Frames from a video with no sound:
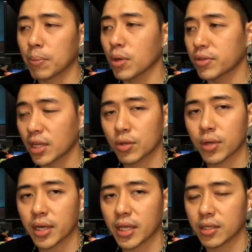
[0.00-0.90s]
I'm not that
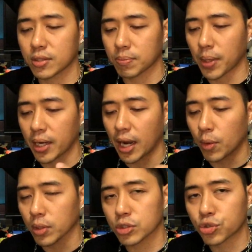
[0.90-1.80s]
good at it, but
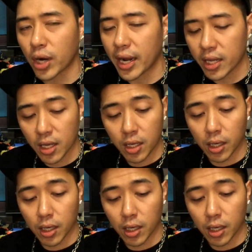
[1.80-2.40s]
I will try.